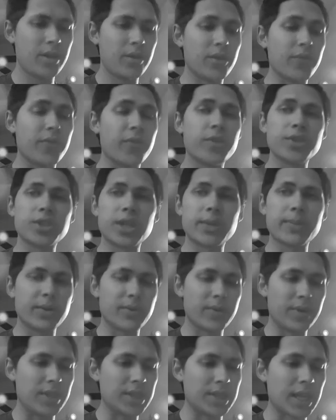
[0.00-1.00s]
The first time I
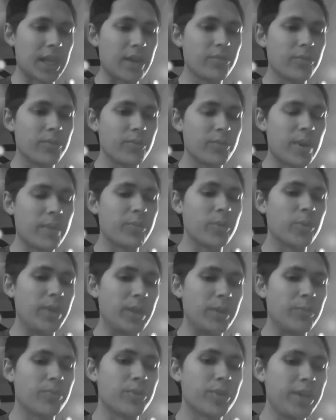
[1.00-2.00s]
read this, I remember
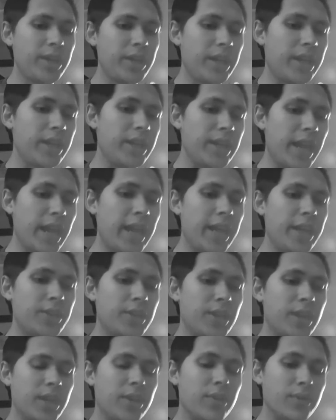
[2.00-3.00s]
being pretty engaged
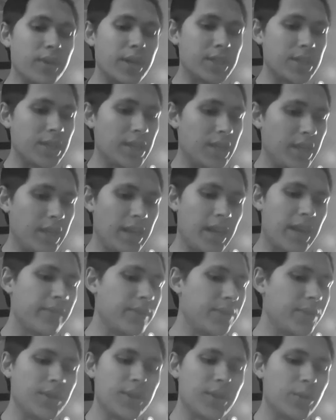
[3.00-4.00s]
and interested in
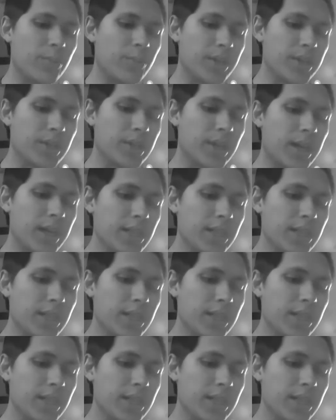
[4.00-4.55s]
everything that the book talked